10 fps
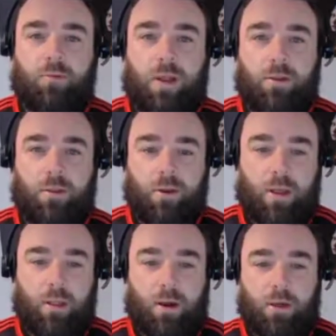rather than
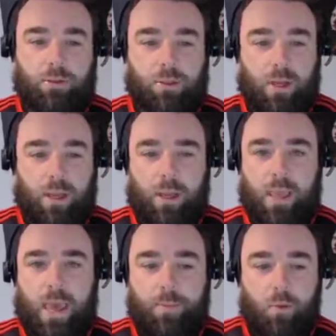a large
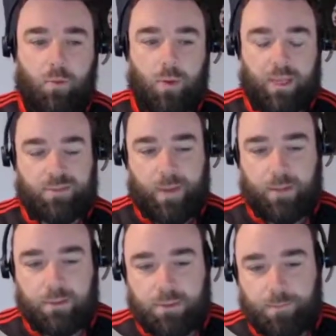capital
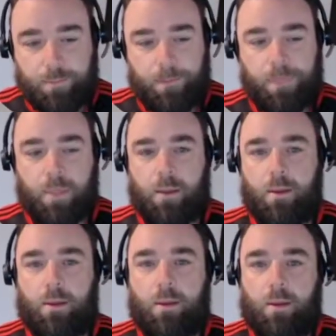expense.
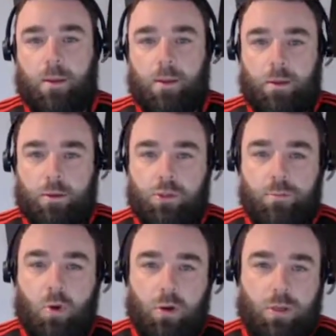You should
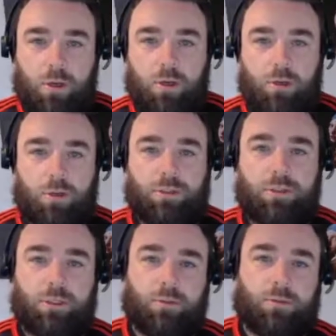monitor your
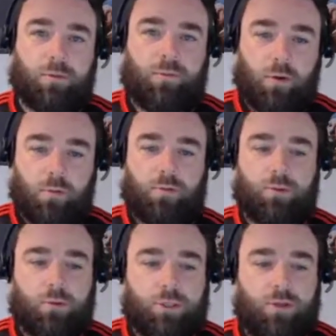usage. So for all the
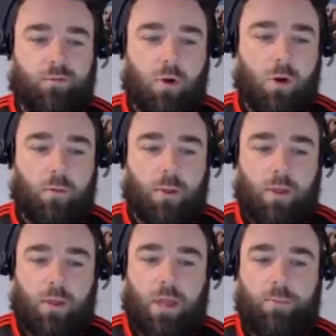resources you've got
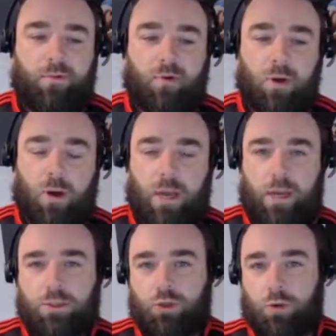
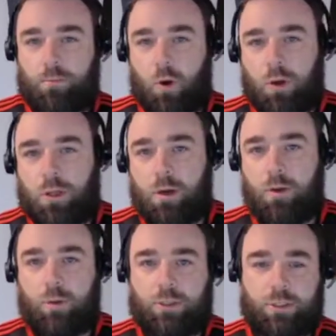Azure Monitor,
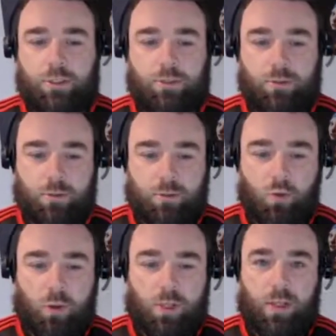which is
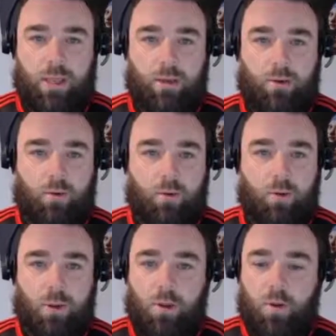going to let you know
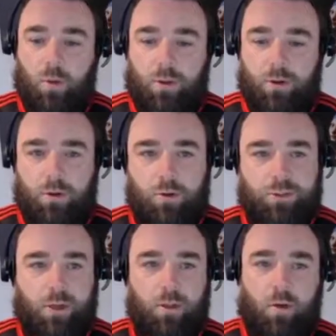whether you're
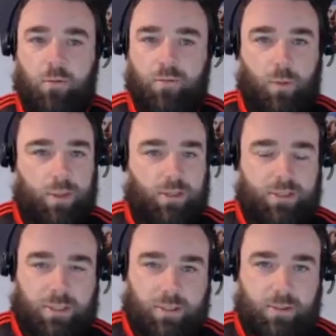using a lot of, whether it's
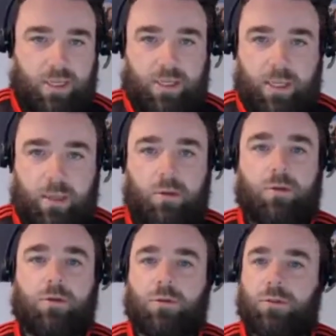
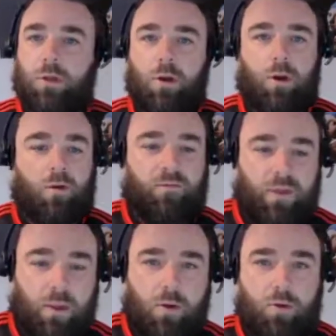DTUs or
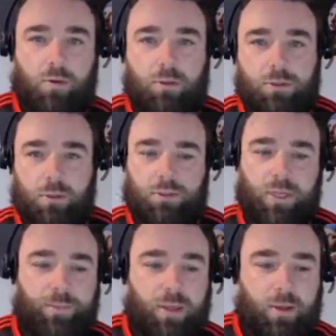vCores or
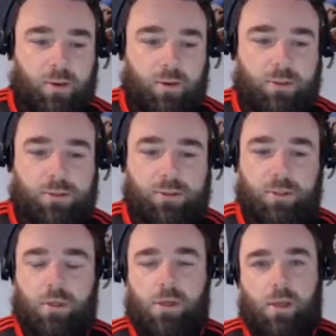CPUs.
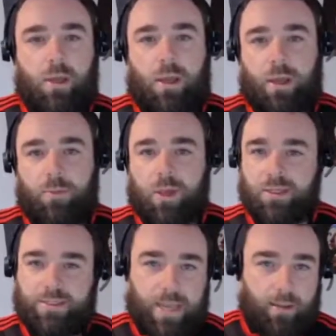You can
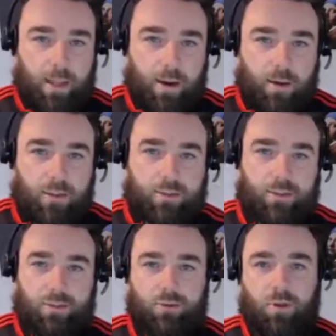set alerts
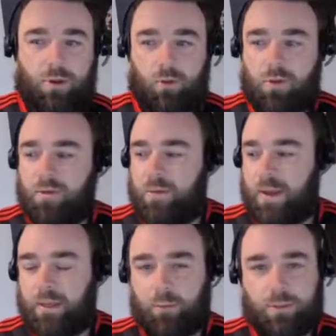so that you're
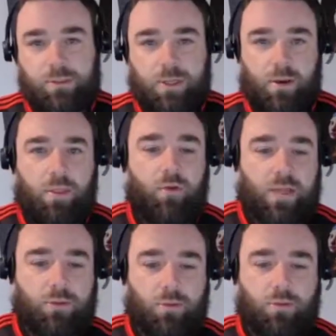notified when certain
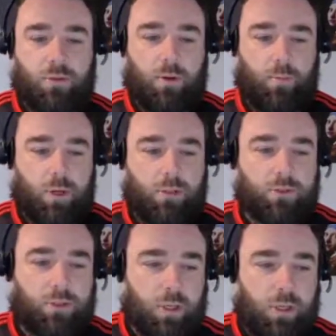thresholds are
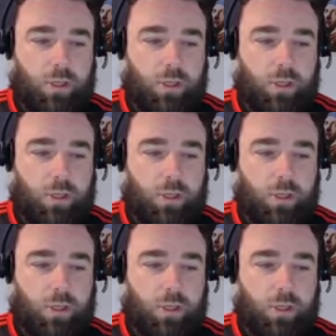breached